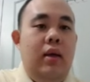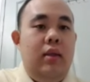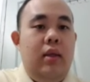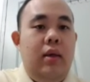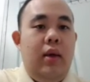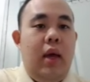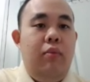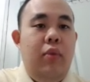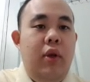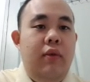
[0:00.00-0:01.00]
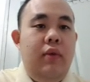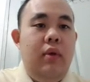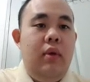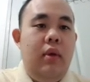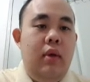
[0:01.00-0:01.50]
The hand breadth,
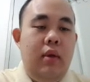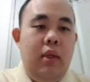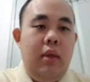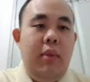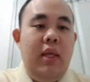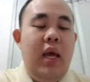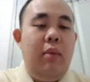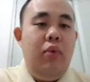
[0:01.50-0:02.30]
the mean hand